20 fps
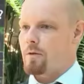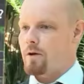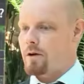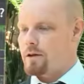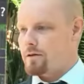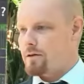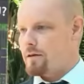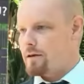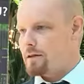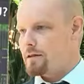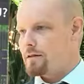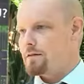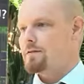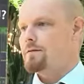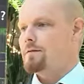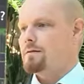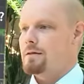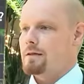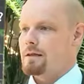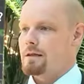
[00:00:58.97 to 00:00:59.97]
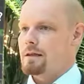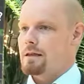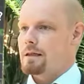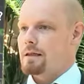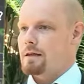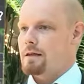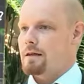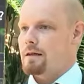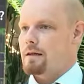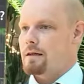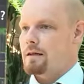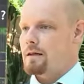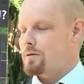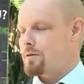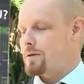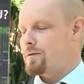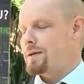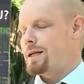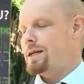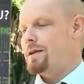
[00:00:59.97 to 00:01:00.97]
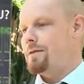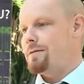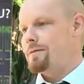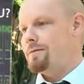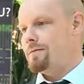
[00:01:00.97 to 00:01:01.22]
monitor it, and that's what we do.